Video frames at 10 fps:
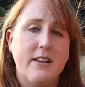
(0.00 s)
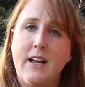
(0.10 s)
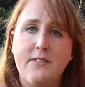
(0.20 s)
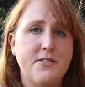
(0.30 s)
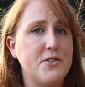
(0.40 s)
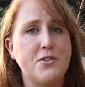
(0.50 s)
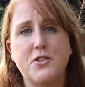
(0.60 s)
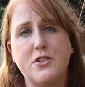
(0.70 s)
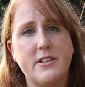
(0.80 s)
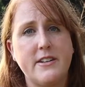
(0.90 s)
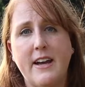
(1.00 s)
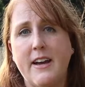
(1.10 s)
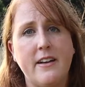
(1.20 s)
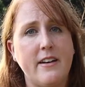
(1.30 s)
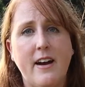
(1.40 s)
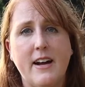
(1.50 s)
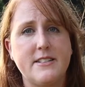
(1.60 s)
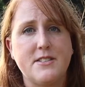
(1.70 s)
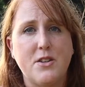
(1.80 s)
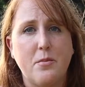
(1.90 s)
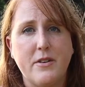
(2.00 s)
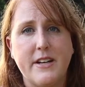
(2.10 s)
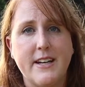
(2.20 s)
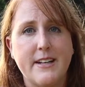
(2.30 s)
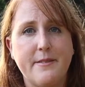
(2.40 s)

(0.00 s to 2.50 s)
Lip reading: Life's too short and I had to stop reading it.